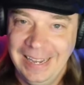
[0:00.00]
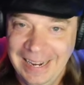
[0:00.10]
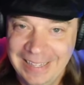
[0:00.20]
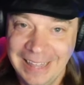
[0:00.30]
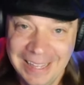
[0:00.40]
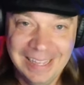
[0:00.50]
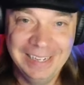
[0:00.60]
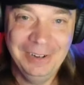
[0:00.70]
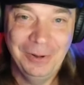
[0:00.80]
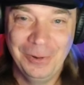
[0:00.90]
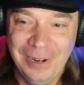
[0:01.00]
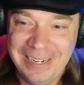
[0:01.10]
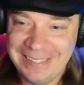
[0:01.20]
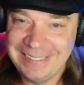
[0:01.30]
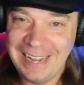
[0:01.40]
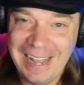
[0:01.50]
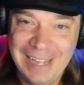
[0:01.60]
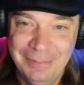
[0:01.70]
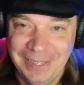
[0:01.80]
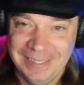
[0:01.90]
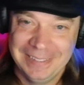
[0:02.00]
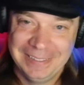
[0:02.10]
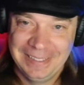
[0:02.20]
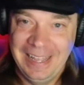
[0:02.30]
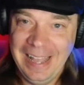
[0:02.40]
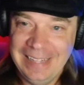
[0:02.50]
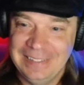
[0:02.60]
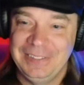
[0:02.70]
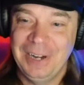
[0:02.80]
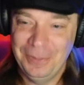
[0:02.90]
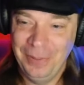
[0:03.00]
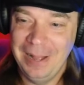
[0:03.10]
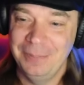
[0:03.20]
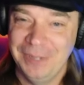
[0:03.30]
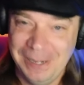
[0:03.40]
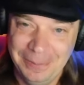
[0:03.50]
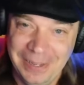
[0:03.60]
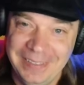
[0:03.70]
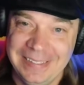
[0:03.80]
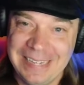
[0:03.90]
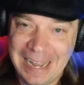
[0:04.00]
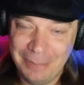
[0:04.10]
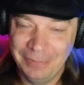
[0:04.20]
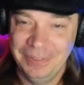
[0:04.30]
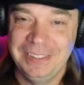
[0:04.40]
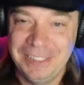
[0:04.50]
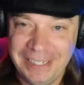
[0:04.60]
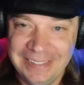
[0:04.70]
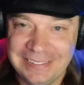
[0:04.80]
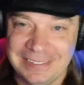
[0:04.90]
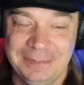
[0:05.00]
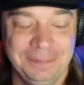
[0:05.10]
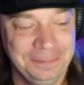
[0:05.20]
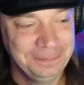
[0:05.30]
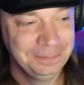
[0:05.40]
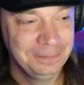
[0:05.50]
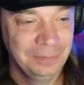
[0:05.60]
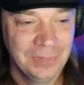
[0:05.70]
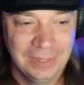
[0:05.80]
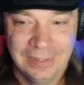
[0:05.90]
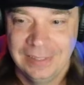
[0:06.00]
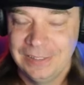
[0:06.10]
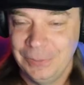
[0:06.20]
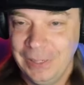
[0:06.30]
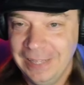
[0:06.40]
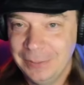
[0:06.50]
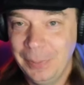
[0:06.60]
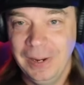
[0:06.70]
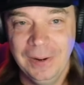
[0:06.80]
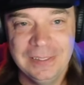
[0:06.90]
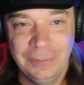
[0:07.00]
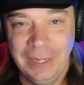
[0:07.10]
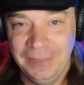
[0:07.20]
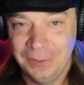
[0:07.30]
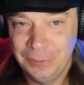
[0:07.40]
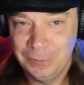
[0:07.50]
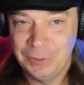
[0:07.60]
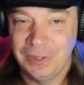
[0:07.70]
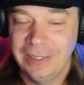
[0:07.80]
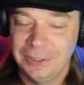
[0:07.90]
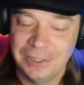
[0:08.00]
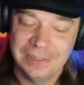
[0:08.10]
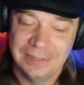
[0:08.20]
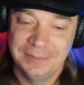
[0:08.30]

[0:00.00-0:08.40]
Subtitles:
And then one at a time, heads start popping up at the top of the sheets. So we got the parents and we got the two strangers.